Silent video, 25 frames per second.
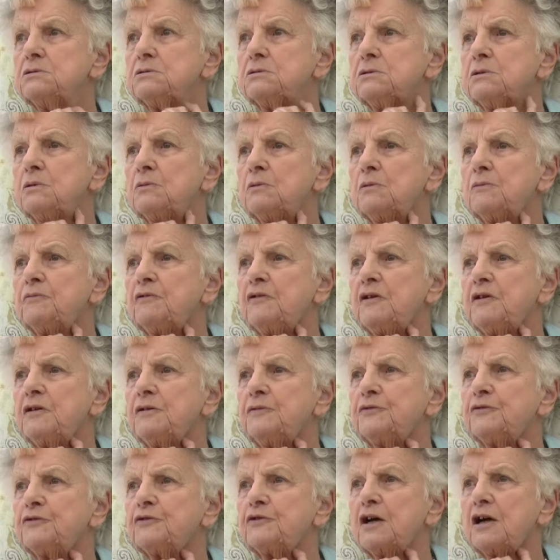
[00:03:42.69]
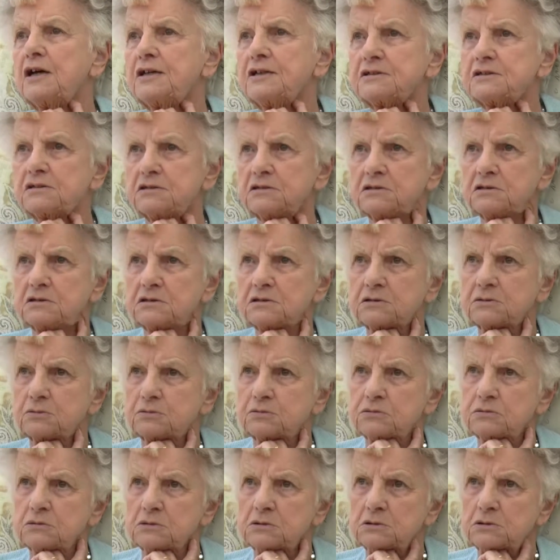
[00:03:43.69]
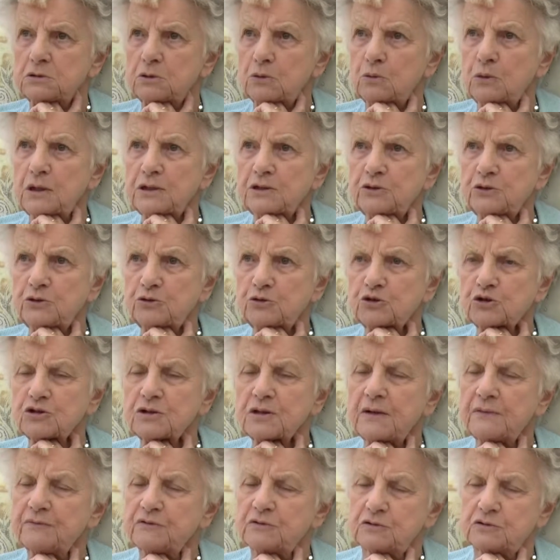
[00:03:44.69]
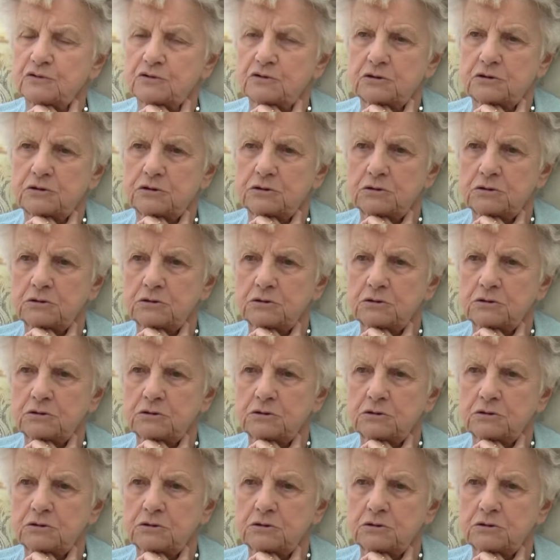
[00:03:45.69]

you were very frightened when you travelled.